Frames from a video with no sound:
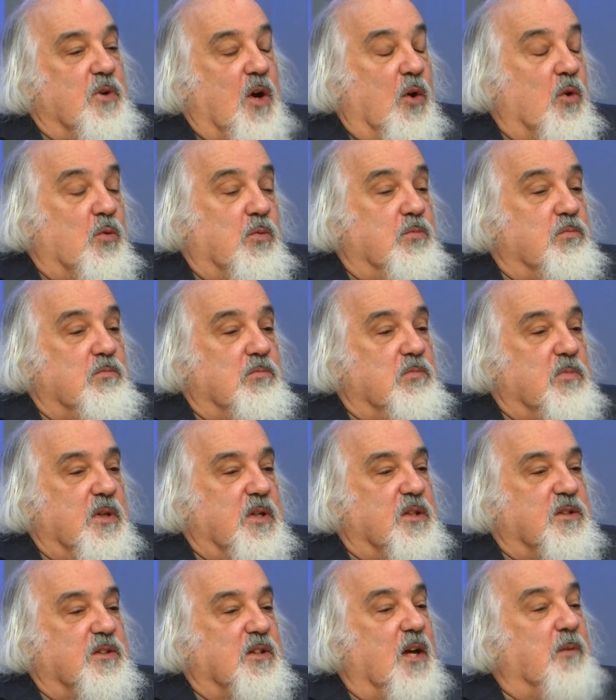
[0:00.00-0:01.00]
No,
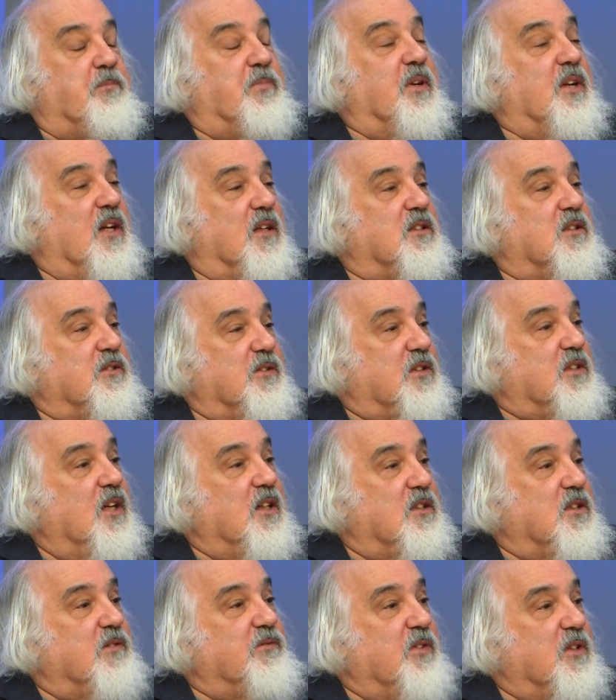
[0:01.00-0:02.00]
it has not been as
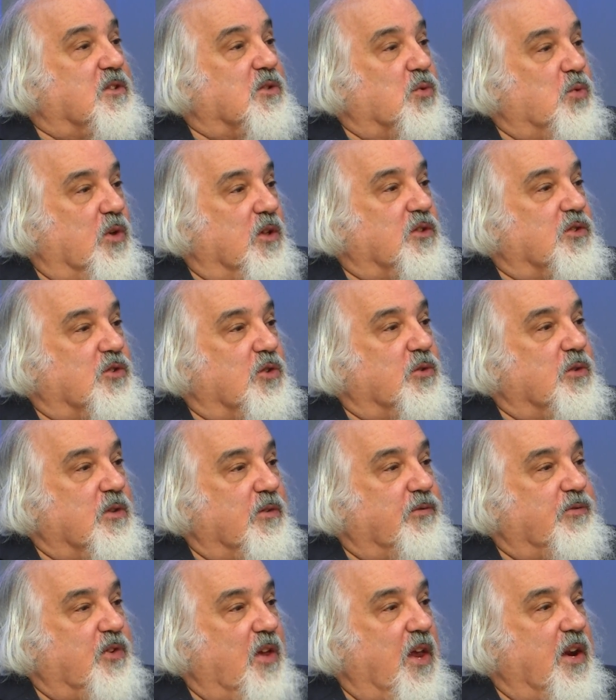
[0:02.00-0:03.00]
attentive as it was during
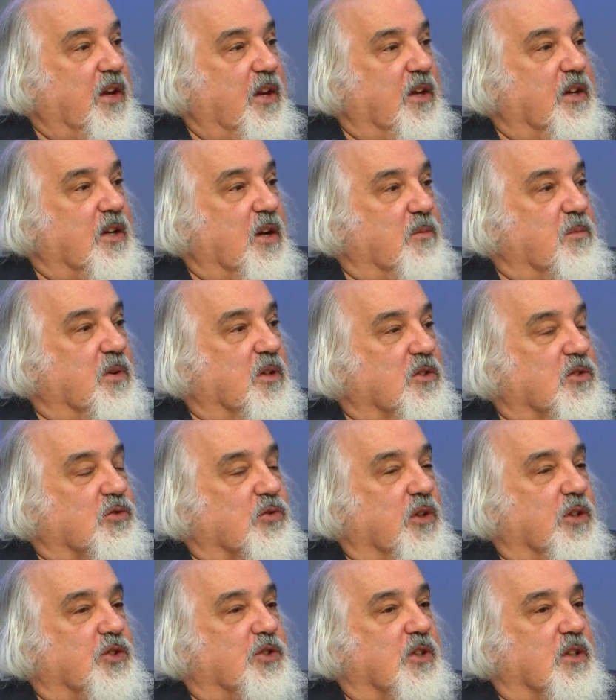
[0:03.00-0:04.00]
the Flanagan
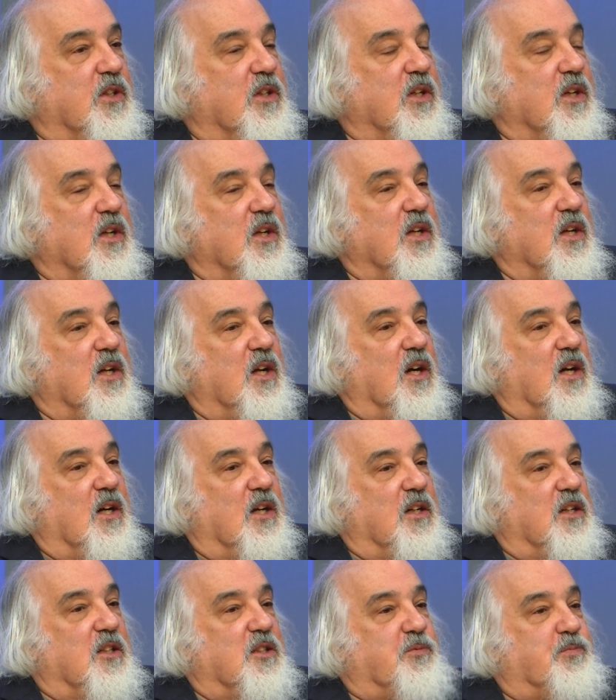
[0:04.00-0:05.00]
administration.
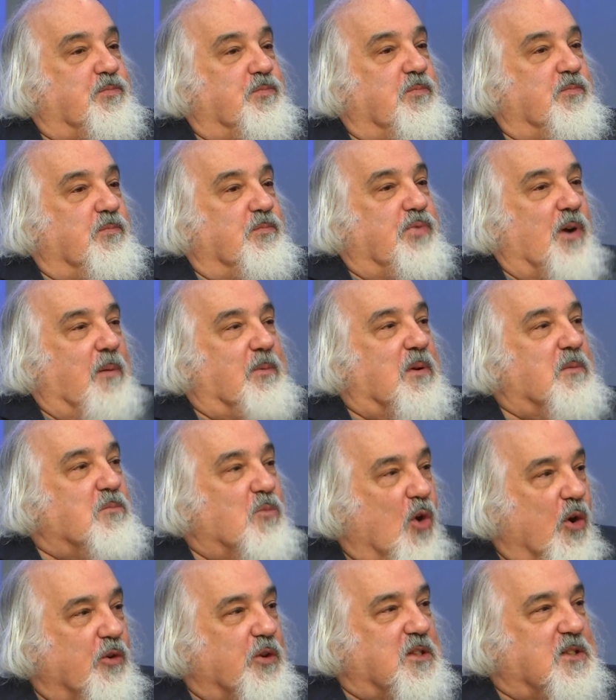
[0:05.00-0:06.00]
It's probably
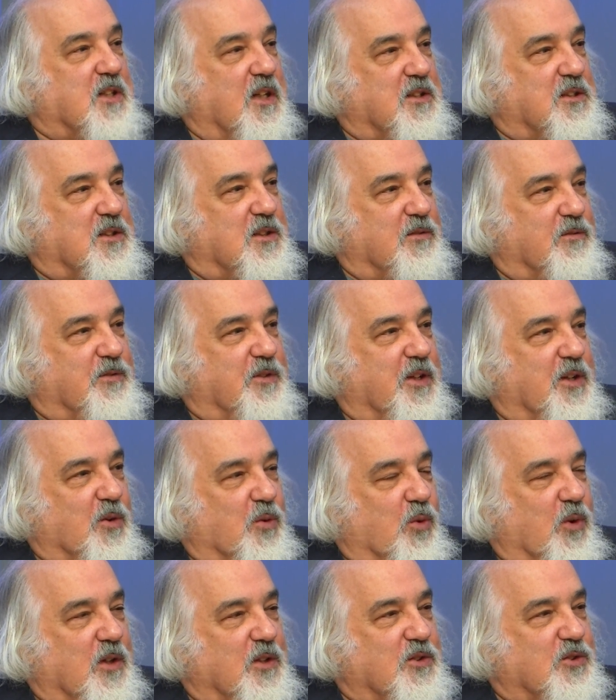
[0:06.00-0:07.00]
more attentive than it
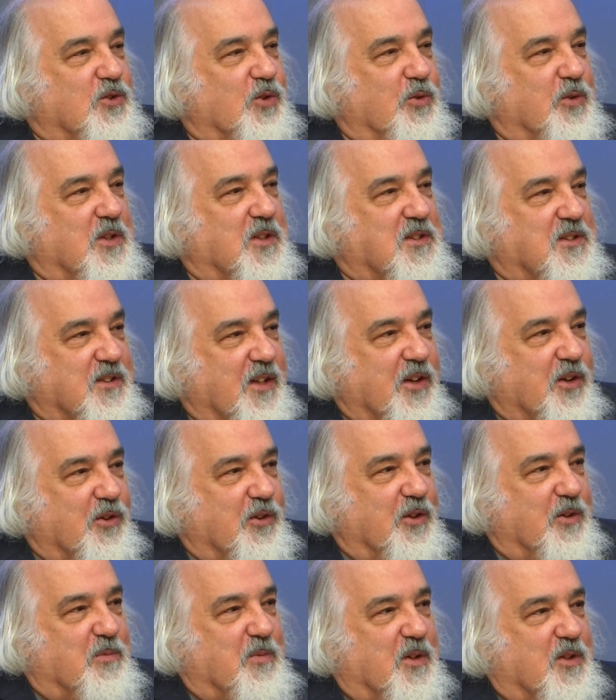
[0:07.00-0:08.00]
was during the
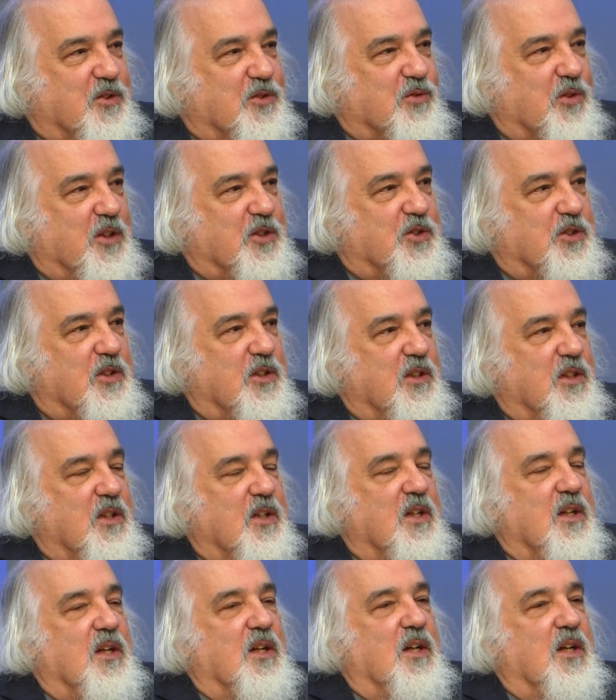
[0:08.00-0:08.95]
Sutter administration.